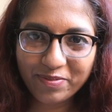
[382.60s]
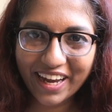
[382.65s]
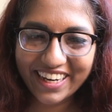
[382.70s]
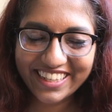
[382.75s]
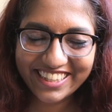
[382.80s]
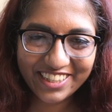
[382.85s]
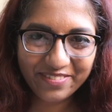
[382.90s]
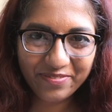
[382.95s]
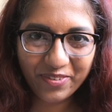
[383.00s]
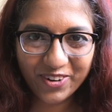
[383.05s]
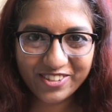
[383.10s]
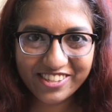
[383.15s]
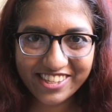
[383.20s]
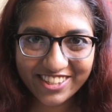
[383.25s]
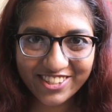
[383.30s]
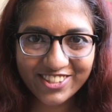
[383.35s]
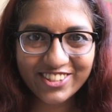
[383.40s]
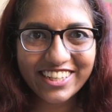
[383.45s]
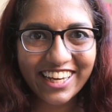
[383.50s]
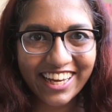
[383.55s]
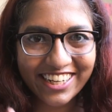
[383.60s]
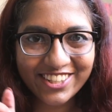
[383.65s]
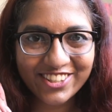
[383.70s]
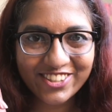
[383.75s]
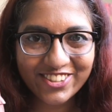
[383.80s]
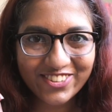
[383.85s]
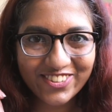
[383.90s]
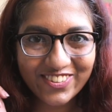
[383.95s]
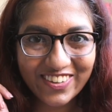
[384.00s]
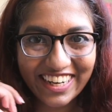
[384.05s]
pantry boxes to get
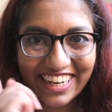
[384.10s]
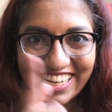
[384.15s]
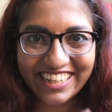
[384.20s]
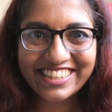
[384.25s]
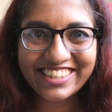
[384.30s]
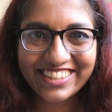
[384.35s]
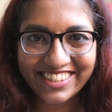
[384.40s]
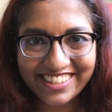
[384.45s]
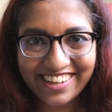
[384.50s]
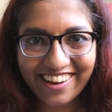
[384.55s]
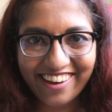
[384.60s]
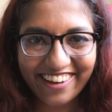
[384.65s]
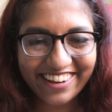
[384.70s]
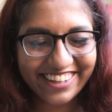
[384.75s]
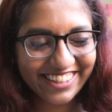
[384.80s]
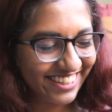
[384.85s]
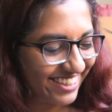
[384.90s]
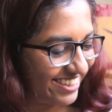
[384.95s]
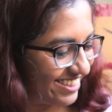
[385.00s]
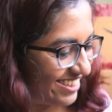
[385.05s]
to. Let's start.